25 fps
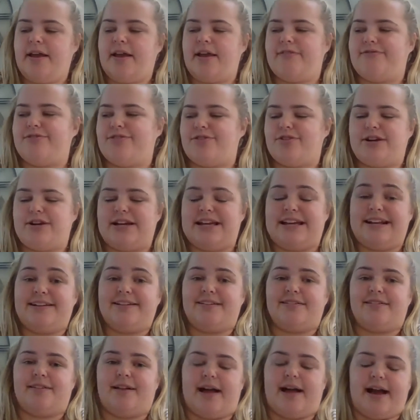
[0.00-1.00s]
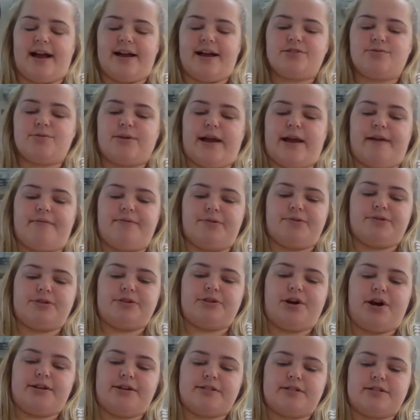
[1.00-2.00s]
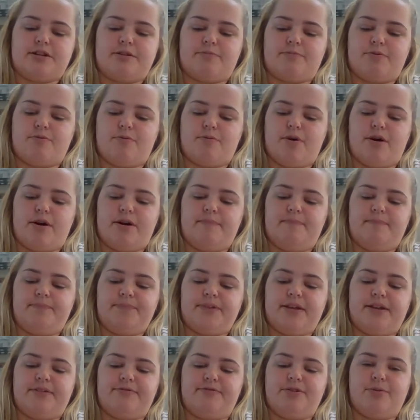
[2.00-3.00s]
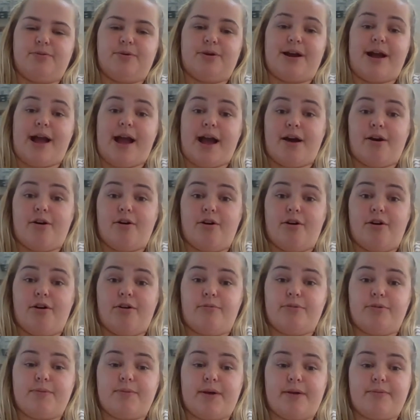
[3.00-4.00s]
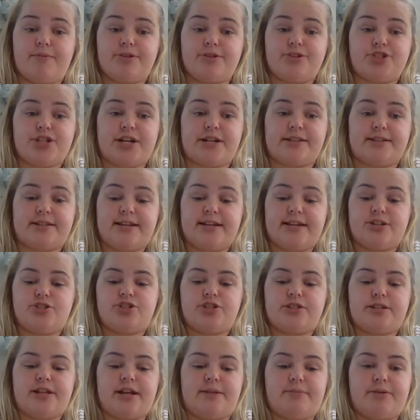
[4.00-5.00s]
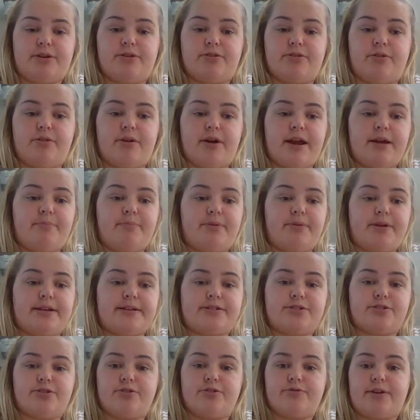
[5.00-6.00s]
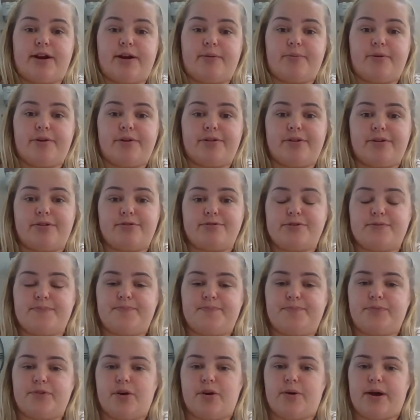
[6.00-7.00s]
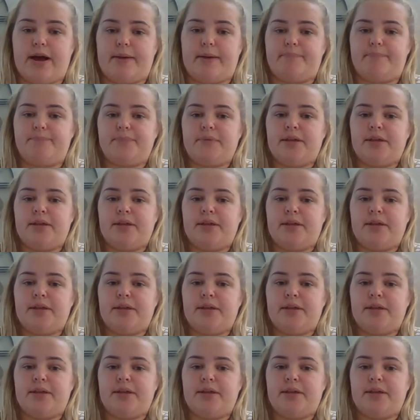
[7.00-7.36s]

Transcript: If you're in class, we have those in closet number 1. If you are at home, you might want to check the kitchen. That'd be a great place to go find one of those. Okay.